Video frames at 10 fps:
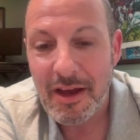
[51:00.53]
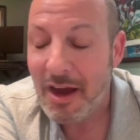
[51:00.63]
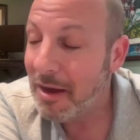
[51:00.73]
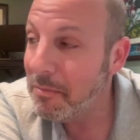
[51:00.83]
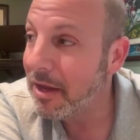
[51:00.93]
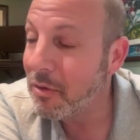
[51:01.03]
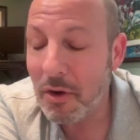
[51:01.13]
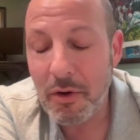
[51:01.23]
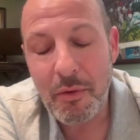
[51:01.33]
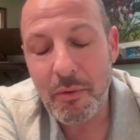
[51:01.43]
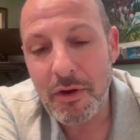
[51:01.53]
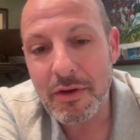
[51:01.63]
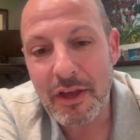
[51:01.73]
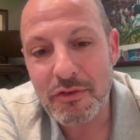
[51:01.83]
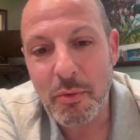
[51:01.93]
I'm like, well,
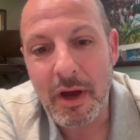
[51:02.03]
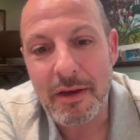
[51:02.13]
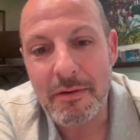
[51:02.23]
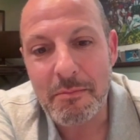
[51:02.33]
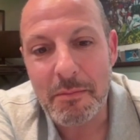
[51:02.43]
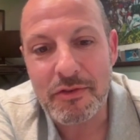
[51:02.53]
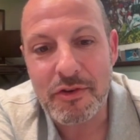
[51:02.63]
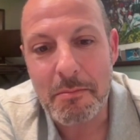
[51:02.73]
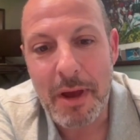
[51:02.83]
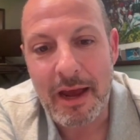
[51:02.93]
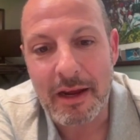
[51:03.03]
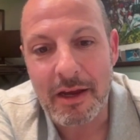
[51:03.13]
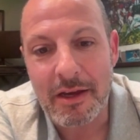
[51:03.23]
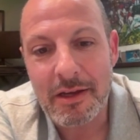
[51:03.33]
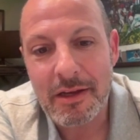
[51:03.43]
guess what, Mr.
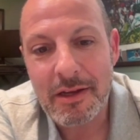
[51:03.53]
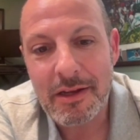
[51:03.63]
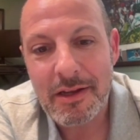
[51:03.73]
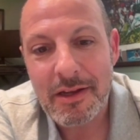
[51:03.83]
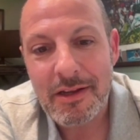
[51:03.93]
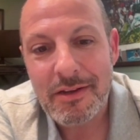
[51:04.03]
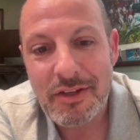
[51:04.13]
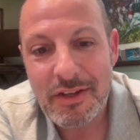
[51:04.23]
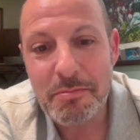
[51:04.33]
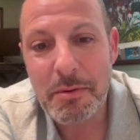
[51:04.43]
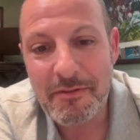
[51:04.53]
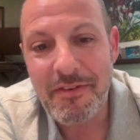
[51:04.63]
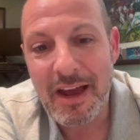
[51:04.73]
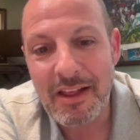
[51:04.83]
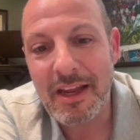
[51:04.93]
MAGA? She's been
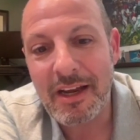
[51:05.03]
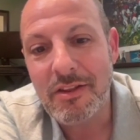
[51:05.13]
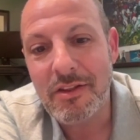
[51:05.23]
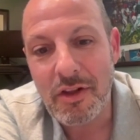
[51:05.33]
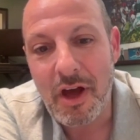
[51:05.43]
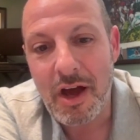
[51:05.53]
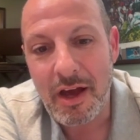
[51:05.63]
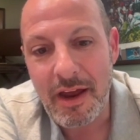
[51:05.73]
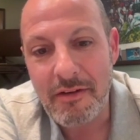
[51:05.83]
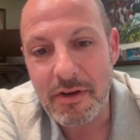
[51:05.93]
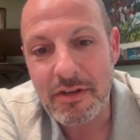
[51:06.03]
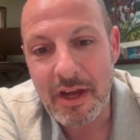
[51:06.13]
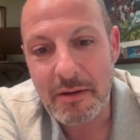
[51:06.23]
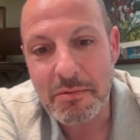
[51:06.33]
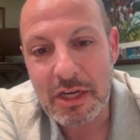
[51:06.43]
violating the law every
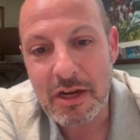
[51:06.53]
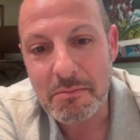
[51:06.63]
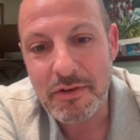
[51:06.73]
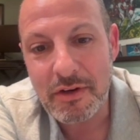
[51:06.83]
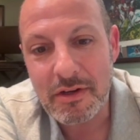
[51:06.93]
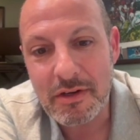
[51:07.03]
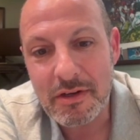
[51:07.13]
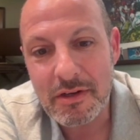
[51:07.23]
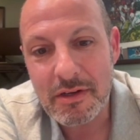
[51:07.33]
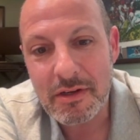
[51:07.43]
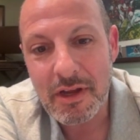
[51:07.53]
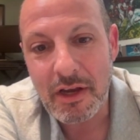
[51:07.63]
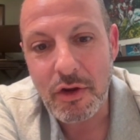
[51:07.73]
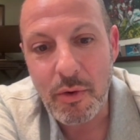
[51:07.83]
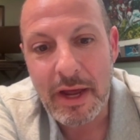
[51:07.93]
time she comes here,
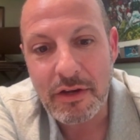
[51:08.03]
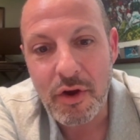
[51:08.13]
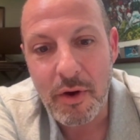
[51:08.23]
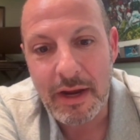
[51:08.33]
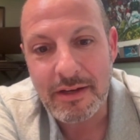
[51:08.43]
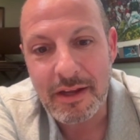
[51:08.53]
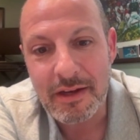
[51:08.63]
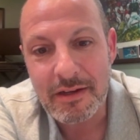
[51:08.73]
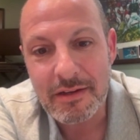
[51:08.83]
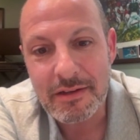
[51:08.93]
and you had no idea.